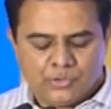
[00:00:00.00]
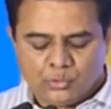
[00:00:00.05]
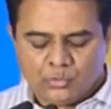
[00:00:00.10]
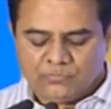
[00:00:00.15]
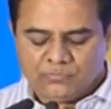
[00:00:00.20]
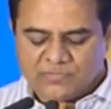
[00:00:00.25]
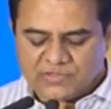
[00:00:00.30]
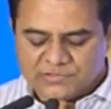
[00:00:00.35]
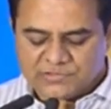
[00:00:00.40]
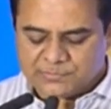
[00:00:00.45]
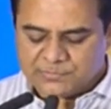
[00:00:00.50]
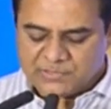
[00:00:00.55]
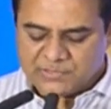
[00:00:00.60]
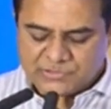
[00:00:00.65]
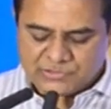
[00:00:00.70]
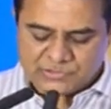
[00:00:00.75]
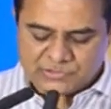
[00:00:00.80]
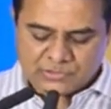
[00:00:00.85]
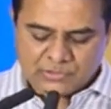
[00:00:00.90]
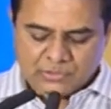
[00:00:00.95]
new
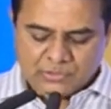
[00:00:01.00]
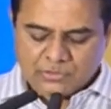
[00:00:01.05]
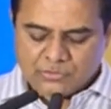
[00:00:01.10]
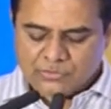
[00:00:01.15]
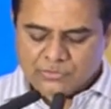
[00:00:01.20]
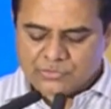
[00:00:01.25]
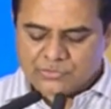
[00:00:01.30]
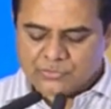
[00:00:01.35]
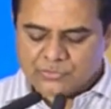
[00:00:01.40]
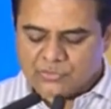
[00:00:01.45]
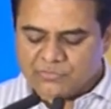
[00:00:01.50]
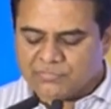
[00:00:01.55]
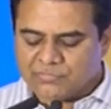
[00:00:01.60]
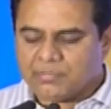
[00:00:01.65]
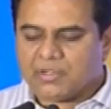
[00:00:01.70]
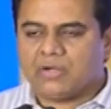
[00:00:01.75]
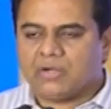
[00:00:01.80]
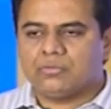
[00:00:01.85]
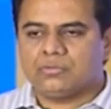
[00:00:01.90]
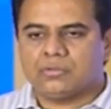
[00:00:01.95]
investments to the tune of
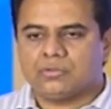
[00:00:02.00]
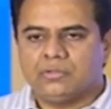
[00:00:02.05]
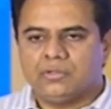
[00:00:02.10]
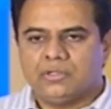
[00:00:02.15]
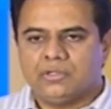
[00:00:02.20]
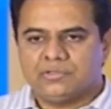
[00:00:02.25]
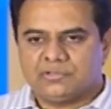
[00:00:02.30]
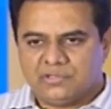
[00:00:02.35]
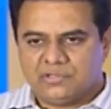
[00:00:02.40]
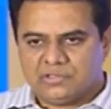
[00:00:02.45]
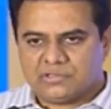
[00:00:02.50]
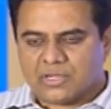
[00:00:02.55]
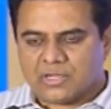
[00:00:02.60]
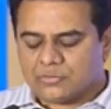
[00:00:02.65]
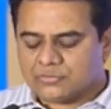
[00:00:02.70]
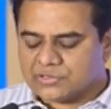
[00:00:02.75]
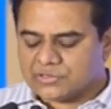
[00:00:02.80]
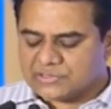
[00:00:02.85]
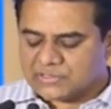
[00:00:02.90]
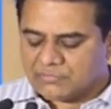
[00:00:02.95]
about
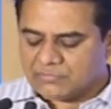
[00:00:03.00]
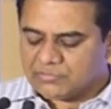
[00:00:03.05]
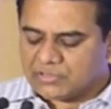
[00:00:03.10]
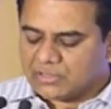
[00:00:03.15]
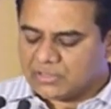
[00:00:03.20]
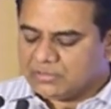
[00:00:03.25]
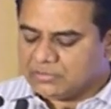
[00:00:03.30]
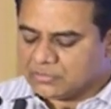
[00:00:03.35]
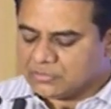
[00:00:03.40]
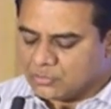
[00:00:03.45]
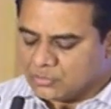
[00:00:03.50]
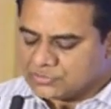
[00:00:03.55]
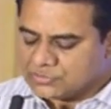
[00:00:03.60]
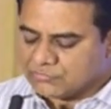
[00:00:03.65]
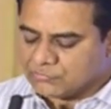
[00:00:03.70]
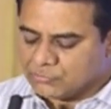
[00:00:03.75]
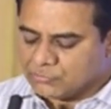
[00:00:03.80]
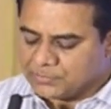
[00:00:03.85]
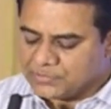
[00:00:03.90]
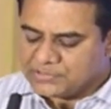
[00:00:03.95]
3,700 crores
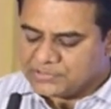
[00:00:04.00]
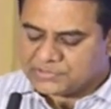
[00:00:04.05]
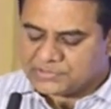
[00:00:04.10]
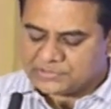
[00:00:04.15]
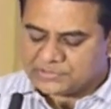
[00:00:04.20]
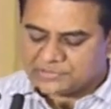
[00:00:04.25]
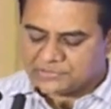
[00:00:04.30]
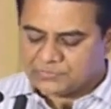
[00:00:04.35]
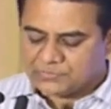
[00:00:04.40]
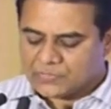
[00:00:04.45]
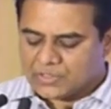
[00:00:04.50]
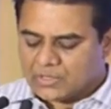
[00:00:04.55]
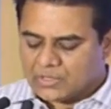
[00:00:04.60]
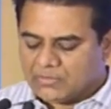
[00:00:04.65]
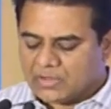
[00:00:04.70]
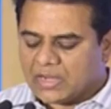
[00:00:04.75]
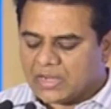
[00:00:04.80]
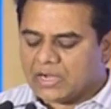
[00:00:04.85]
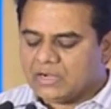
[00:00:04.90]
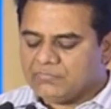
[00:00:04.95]
of rupees
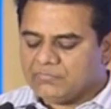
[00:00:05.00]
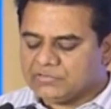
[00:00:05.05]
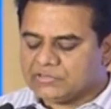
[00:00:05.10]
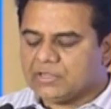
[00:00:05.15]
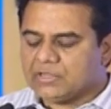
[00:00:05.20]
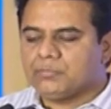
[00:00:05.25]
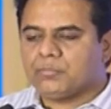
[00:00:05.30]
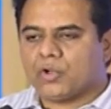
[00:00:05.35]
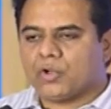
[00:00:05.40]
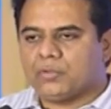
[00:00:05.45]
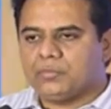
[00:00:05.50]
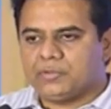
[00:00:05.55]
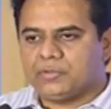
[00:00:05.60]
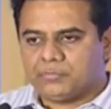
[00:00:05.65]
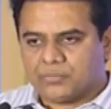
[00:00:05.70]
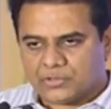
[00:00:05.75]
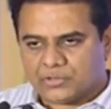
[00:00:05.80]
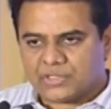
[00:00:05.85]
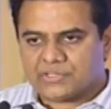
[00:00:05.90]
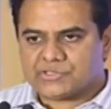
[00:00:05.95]
and with an
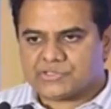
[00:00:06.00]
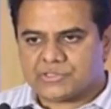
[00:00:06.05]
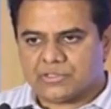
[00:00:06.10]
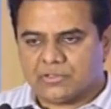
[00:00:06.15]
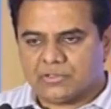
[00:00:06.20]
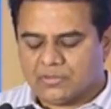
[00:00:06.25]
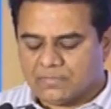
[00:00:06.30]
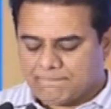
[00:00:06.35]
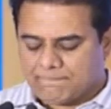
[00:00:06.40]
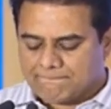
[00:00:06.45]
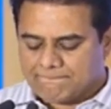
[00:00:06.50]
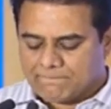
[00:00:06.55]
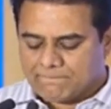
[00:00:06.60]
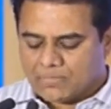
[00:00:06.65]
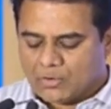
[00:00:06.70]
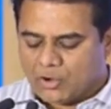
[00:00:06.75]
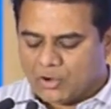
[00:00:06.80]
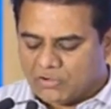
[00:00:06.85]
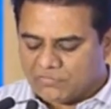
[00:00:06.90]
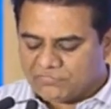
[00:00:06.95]
employment potential
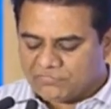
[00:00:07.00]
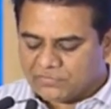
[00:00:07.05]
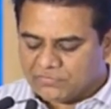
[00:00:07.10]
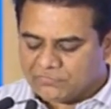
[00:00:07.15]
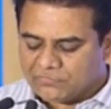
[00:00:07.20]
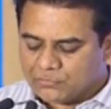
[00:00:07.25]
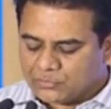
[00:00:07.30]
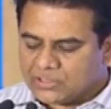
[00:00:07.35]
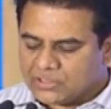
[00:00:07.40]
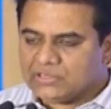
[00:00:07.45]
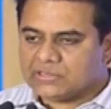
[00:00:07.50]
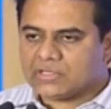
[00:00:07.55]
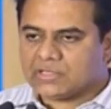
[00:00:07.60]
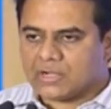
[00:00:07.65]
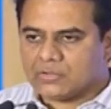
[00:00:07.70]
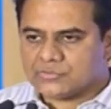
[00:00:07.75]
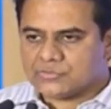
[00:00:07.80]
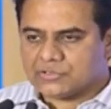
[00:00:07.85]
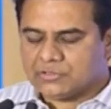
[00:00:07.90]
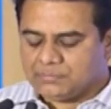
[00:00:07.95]
of
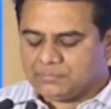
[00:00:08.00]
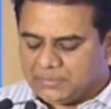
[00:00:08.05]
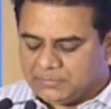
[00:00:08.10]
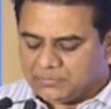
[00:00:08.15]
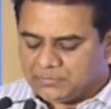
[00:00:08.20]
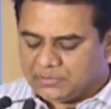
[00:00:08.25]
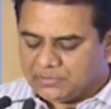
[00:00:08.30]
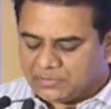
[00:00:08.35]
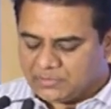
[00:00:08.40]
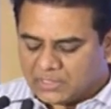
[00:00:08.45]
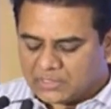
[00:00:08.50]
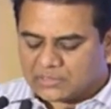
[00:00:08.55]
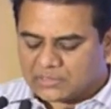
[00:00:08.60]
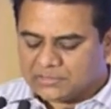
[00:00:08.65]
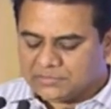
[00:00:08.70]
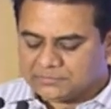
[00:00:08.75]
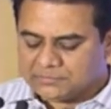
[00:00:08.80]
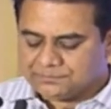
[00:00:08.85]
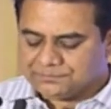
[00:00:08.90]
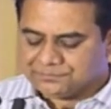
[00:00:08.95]
14,000 people
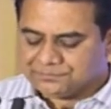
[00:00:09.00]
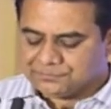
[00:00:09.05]
directly.